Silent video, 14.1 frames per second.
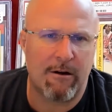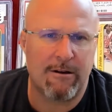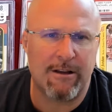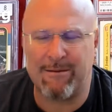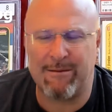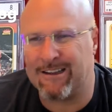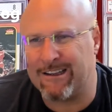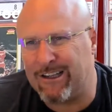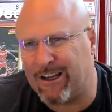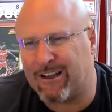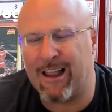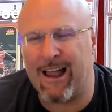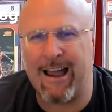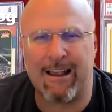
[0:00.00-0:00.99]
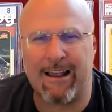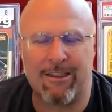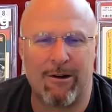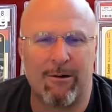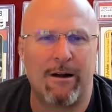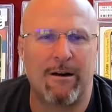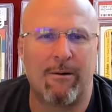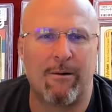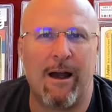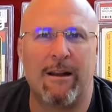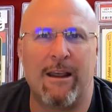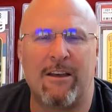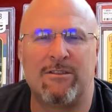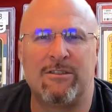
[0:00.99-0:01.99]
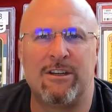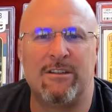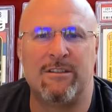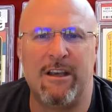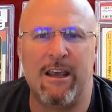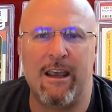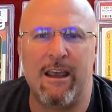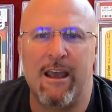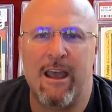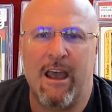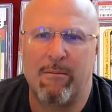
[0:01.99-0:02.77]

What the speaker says: times look like they're running around SGC,